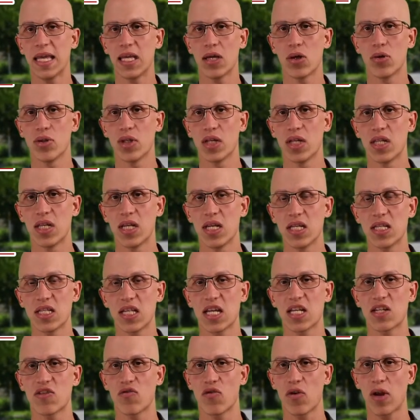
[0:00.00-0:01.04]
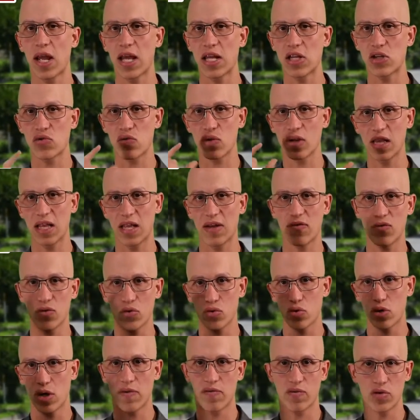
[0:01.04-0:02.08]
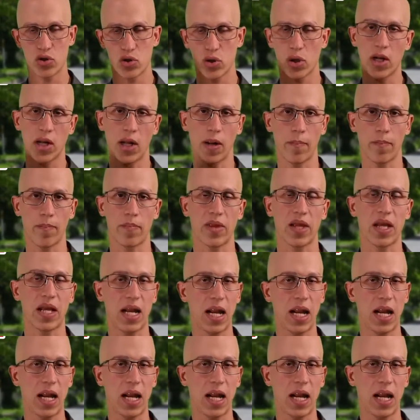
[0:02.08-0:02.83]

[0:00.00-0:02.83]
ELDT stands for Entry Level Driver Training,